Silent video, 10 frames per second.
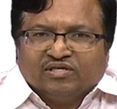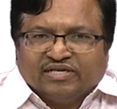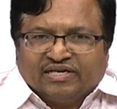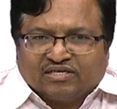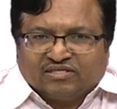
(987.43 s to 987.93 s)

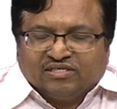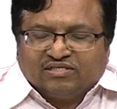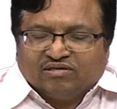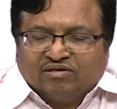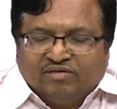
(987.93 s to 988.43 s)

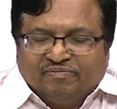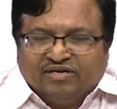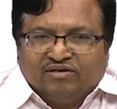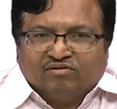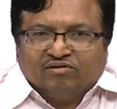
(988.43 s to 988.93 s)
characteristics are
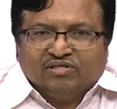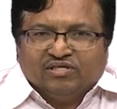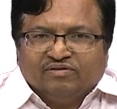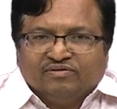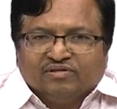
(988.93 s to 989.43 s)
dependent on
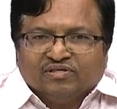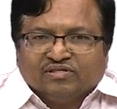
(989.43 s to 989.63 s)
the